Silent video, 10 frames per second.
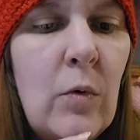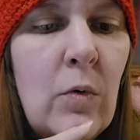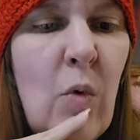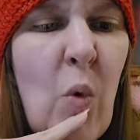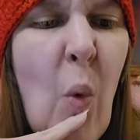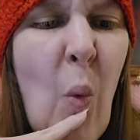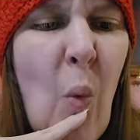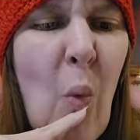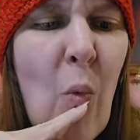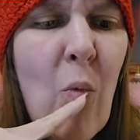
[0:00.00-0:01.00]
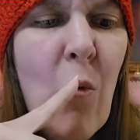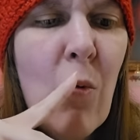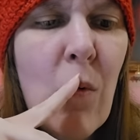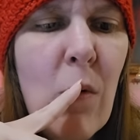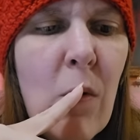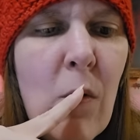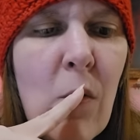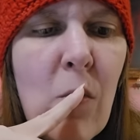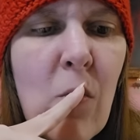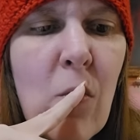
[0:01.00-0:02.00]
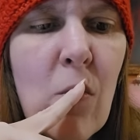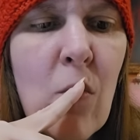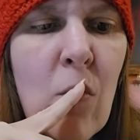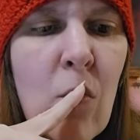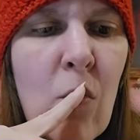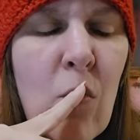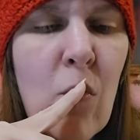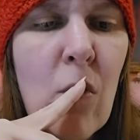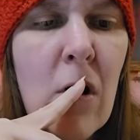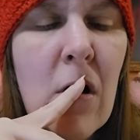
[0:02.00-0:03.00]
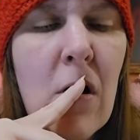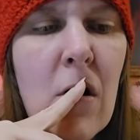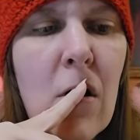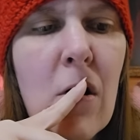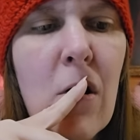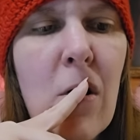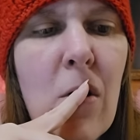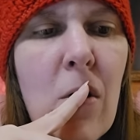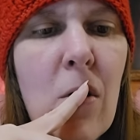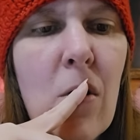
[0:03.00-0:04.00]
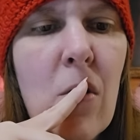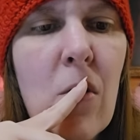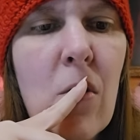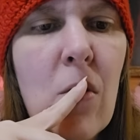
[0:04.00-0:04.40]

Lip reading: (no one is talking)